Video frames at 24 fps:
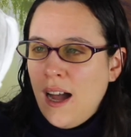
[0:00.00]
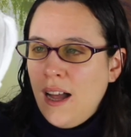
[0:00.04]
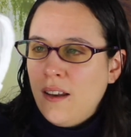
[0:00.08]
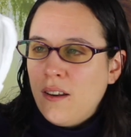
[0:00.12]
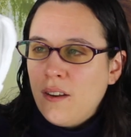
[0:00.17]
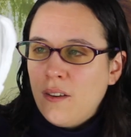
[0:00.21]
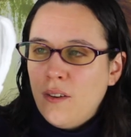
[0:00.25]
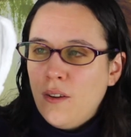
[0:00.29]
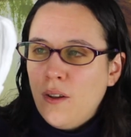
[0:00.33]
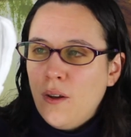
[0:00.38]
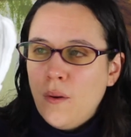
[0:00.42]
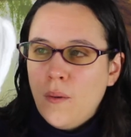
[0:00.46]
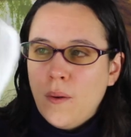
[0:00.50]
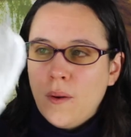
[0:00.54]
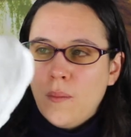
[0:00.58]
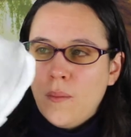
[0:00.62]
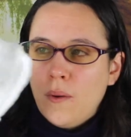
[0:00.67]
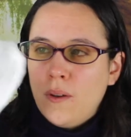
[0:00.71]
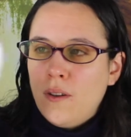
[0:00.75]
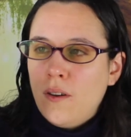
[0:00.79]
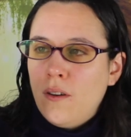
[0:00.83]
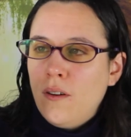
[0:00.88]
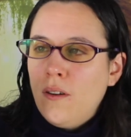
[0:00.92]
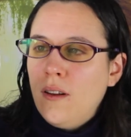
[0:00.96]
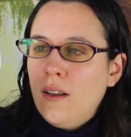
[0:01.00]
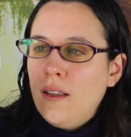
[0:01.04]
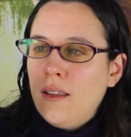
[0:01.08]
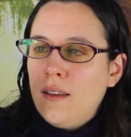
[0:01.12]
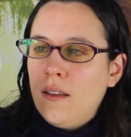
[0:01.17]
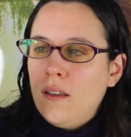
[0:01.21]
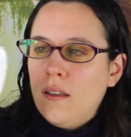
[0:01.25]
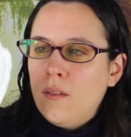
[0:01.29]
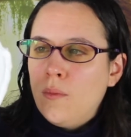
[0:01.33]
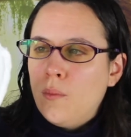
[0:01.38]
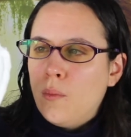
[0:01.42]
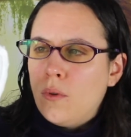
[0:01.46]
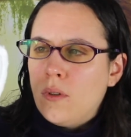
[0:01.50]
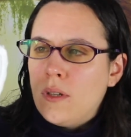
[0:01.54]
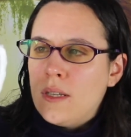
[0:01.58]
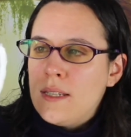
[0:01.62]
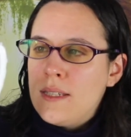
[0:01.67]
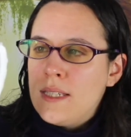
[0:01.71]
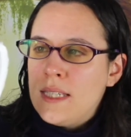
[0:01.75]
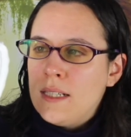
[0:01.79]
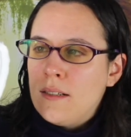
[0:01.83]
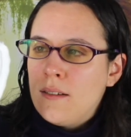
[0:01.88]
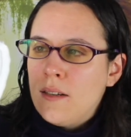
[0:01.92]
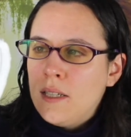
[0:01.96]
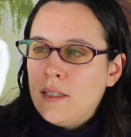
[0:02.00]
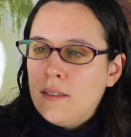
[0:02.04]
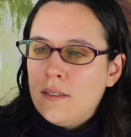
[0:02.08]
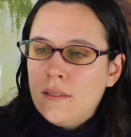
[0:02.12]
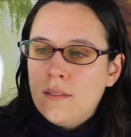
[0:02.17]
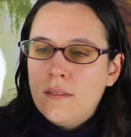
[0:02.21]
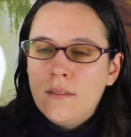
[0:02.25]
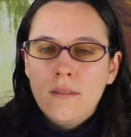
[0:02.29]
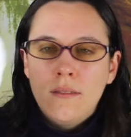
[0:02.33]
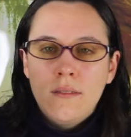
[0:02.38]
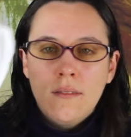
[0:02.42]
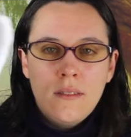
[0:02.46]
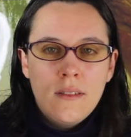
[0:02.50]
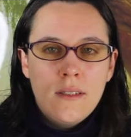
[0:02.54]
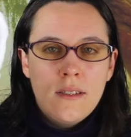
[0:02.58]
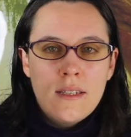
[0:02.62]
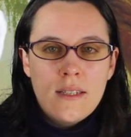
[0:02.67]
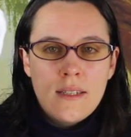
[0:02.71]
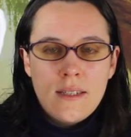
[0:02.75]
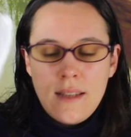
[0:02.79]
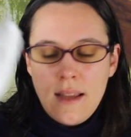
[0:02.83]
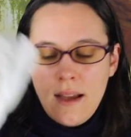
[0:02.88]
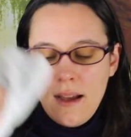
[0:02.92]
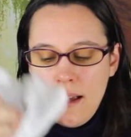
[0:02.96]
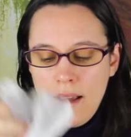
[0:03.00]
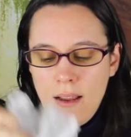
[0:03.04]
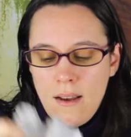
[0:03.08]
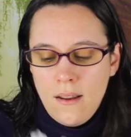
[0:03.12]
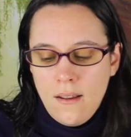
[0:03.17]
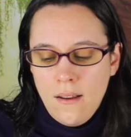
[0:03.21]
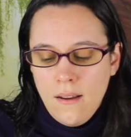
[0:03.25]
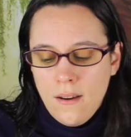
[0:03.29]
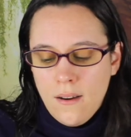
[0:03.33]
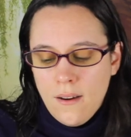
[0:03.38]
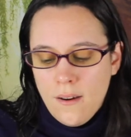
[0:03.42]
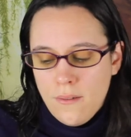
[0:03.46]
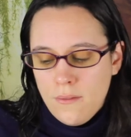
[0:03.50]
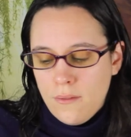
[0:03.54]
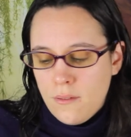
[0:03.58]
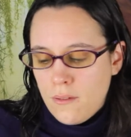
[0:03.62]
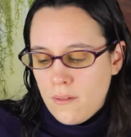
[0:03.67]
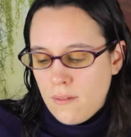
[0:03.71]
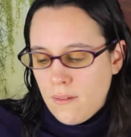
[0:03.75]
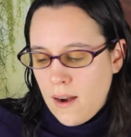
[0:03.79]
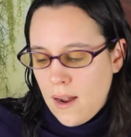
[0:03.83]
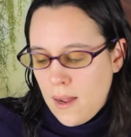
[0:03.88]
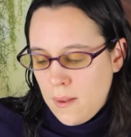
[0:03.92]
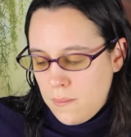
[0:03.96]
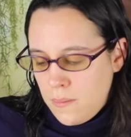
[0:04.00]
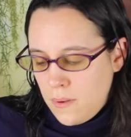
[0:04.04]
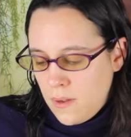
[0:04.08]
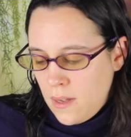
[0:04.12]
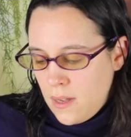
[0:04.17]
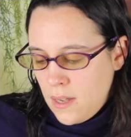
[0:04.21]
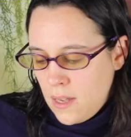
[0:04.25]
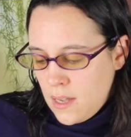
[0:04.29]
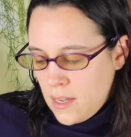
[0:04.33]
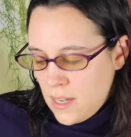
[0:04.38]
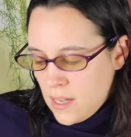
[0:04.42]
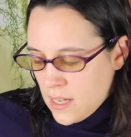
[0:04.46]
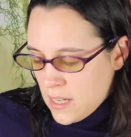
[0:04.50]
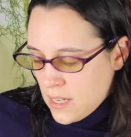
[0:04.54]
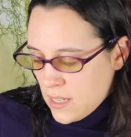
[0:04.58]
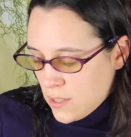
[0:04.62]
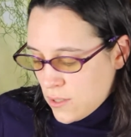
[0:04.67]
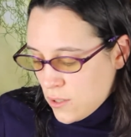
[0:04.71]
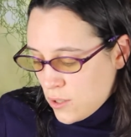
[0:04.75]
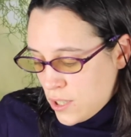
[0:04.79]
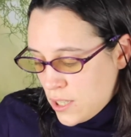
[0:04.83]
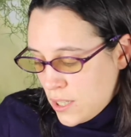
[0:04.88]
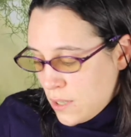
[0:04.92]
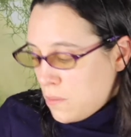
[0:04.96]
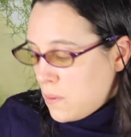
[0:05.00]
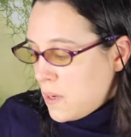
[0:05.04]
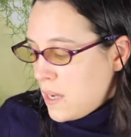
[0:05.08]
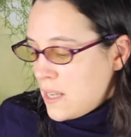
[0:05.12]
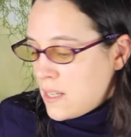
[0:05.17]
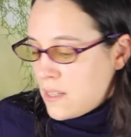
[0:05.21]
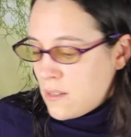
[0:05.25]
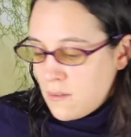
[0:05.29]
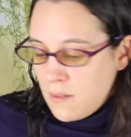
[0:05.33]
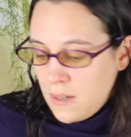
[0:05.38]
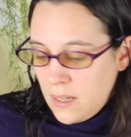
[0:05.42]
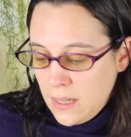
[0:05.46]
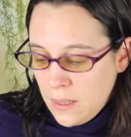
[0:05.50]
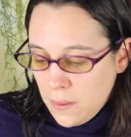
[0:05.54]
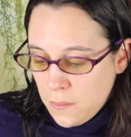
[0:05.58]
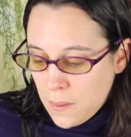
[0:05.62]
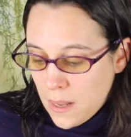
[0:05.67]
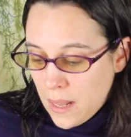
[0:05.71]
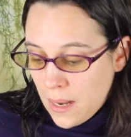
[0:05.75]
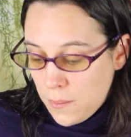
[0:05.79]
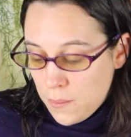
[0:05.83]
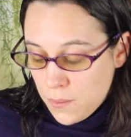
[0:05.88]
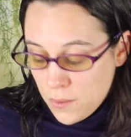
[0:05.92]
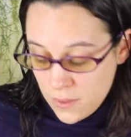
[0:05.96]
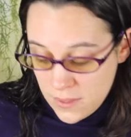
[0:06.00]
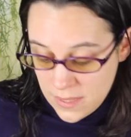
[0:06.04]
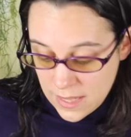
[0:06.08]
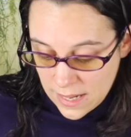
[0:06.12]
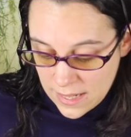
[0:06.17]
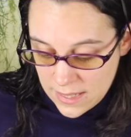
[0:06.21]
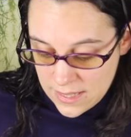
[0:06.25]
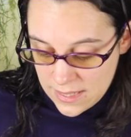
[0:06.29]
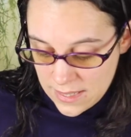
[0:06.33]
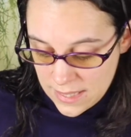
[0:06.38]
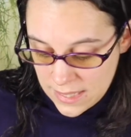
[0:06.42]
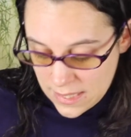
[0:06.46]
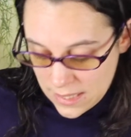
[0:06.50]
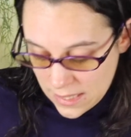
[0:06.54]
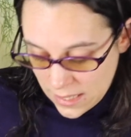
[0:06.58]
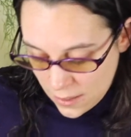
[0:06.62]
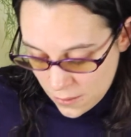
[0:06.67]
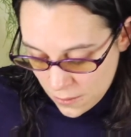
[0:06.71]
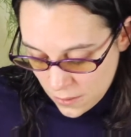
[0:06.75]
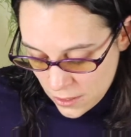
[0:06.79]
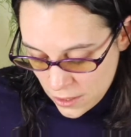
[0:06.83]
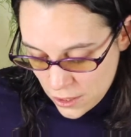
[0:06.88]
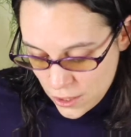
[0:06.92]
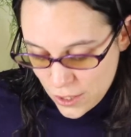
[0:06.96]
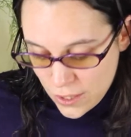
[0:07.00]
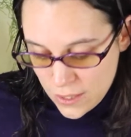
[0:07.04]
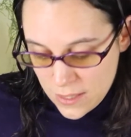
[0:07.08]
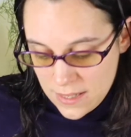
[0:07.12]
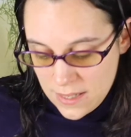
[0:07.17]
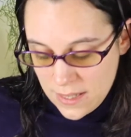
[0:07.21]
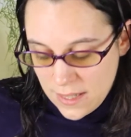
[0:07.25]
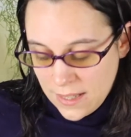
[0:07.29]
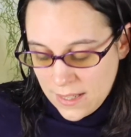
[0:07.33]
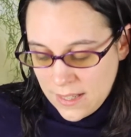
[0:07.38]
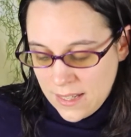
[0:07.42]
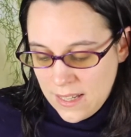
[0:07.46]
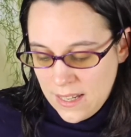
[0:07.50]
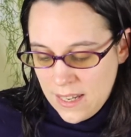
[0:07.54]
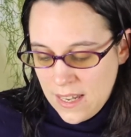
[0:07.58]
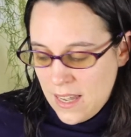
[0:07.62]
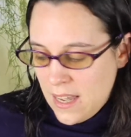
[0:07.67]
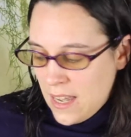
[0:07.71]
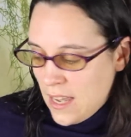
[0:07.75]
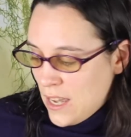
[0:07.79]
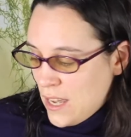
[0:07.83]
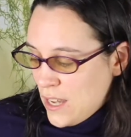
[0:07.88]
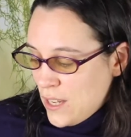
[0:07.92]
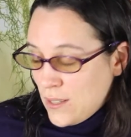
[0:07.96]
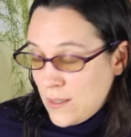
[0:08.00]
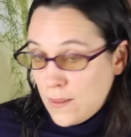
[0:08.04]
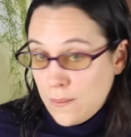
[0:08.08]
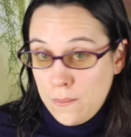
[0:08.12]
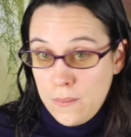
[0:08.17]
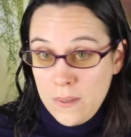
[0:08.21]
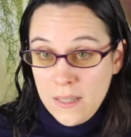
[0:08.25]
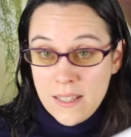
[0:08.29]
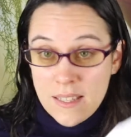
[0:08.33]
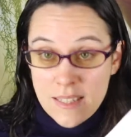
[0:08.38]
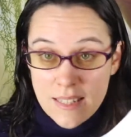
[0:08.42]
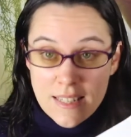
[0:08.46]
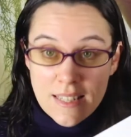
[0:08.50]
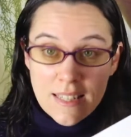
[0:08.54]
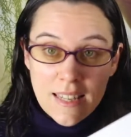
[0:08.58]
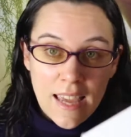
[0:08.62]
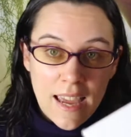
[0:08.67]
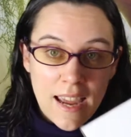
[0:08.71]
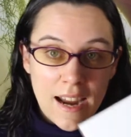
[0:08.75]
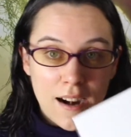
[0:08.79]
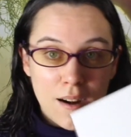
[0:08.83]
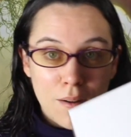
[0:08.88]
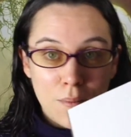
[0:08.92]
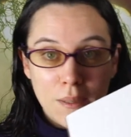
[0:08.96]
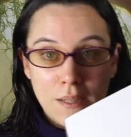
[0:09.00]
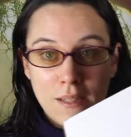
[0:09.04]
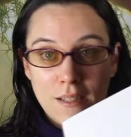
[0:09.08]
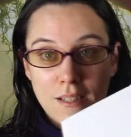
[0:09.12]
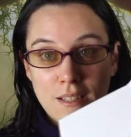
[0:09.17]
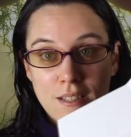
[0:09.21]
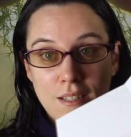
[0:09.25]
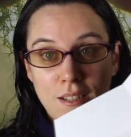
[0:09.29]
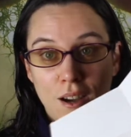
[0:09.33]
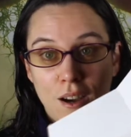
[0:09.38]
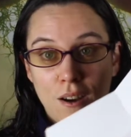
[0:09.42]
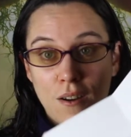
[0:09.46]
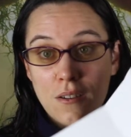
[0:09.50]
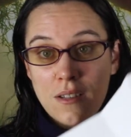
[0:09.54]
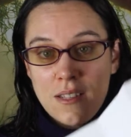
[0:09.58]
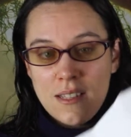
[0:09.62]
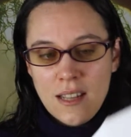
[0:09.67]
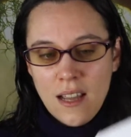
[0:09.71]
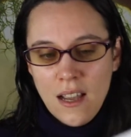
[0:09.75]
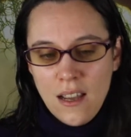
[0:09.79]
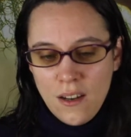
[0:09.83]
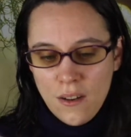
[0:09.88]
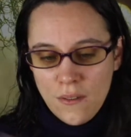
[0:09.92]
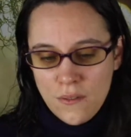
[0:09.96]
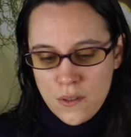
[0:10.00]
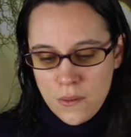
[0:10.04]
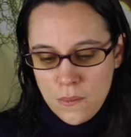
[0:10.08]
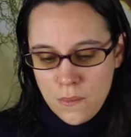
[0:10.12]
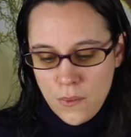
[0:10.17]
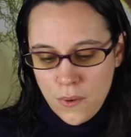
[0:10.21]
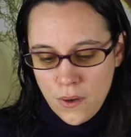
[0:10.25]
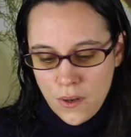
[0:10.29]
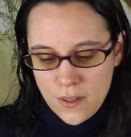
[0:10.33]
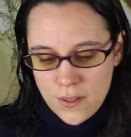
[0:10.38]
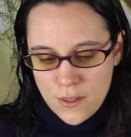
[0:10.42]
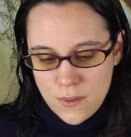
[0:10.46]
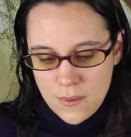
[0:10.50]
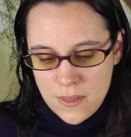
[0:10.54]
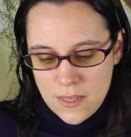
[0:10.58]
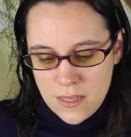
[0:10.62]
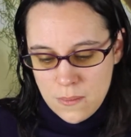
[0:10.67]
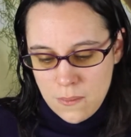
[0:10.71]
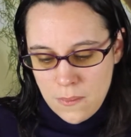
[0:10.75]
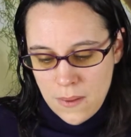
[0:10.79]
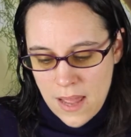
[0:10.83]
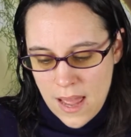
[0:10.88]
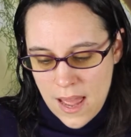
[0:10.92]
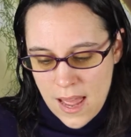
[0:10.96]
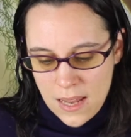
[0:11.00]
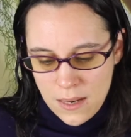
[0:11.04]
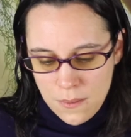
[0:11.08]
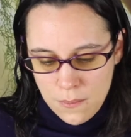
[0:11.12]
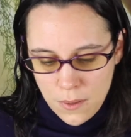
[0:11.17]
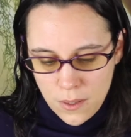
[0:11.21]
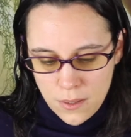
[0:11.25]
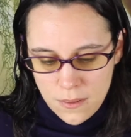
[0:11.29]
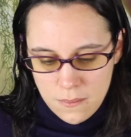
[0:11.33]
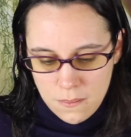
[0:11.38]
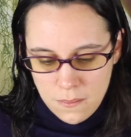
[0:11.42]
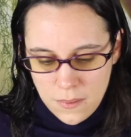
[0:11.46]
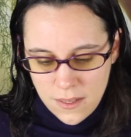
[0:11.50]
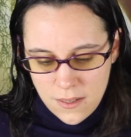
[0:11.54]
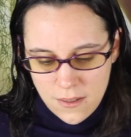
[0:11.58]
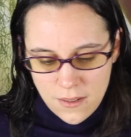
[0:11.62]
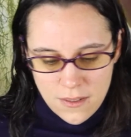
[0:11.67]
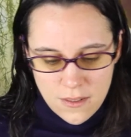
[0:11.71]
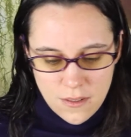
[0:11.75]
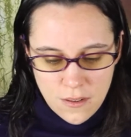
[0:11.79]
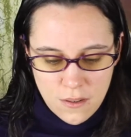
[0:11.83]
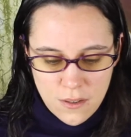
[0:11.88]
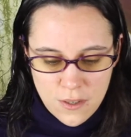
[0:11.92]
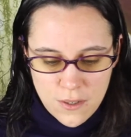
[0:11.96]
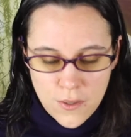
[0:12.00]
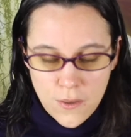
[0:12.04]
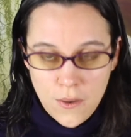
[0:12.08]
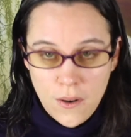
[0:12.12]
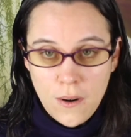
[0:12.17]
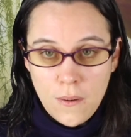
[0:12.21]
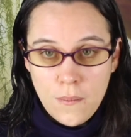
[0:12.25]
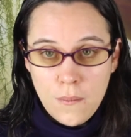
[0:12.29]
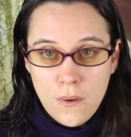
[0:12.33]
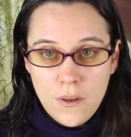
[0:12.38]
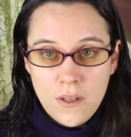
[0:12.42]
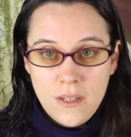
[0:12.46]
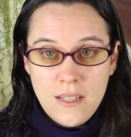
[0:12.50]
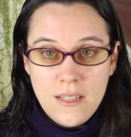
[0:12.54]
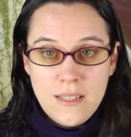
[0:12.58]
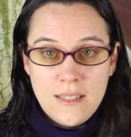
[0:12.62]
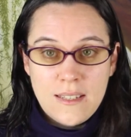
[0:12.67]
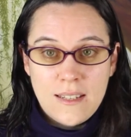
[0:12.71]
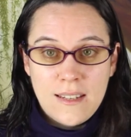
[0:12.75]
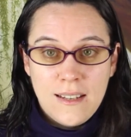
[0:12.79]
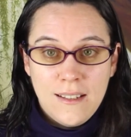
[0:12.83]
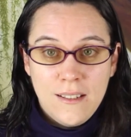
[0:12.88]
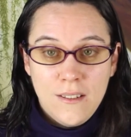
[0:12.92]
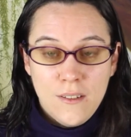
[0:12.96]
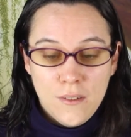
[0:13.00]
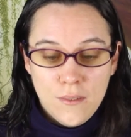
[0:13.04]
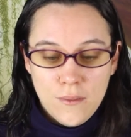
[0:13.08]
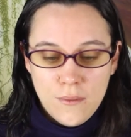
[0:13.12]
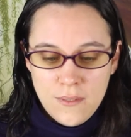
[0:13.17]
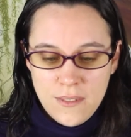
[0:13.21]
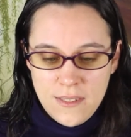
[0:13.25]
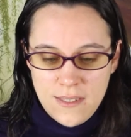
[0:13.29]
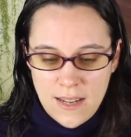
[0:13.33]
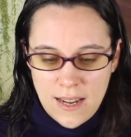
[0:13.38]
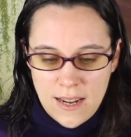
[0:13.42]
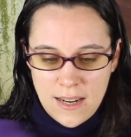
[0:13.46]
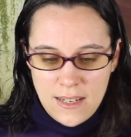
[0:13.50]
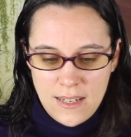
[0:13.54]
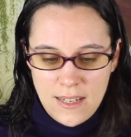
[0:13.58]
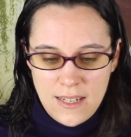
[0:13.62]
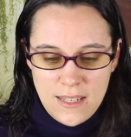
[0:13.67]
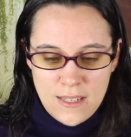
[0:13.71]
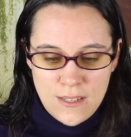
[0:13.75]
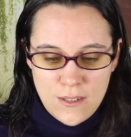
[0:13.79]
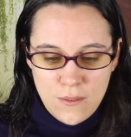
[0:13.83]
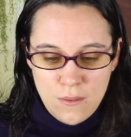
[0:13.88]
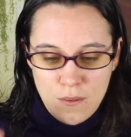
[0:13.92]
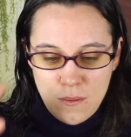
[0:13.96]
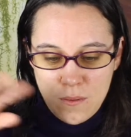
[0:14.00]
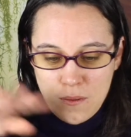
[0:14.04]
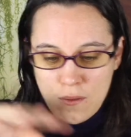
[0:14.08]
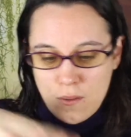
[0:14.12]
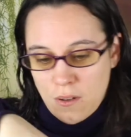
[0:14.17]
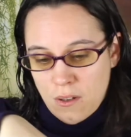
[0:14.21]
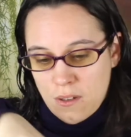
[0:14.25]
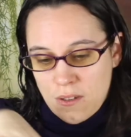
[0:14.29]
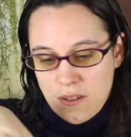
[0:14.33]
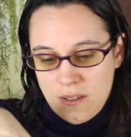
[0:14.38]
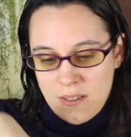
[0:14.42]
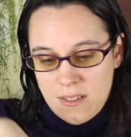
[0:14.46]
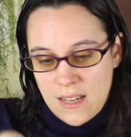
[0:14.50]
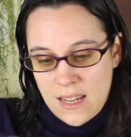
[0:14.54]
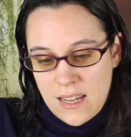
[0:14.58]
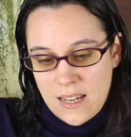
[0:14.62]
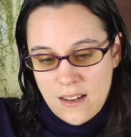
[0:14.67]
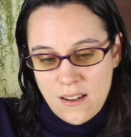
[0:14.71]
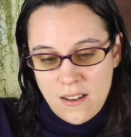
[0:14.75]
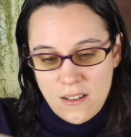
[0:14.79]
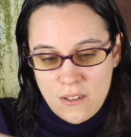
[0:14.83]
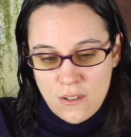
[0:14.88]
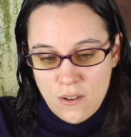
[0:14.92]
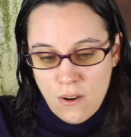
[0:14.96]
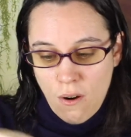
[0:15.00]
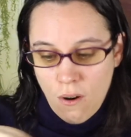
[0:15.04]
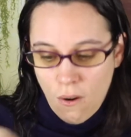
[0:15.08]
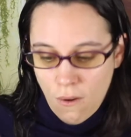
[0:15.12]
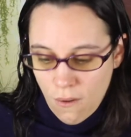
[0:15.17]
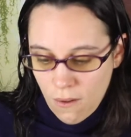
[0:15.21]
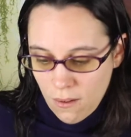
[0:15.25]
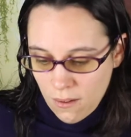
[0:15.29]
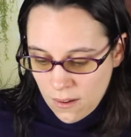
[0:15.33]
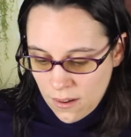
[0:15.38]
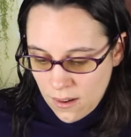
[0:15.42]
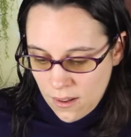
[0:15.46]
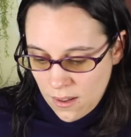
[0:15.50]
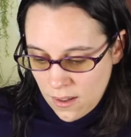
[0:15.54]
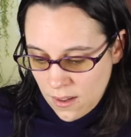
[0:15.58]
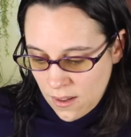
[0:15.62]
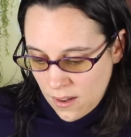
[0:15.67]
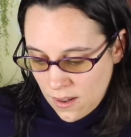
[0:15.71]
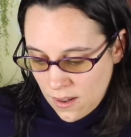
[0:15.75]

don't know what material it is, polystyrene style of wrap. So she was really well protected. It was just like the big scare because the outside of the box was bad, but because also her body is kind of tiny, so doesn't take the whole